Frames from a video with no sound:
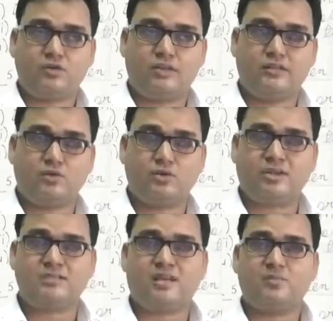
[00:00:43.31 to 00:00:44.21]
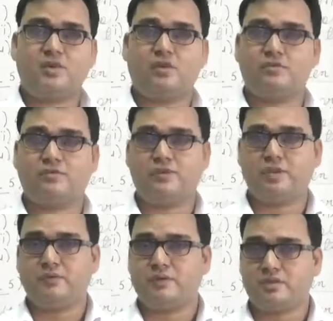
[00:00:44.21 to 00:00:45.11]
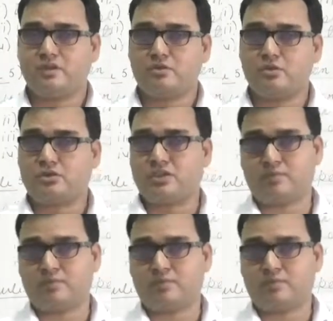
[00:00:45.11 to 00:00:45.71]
those examples of universal truth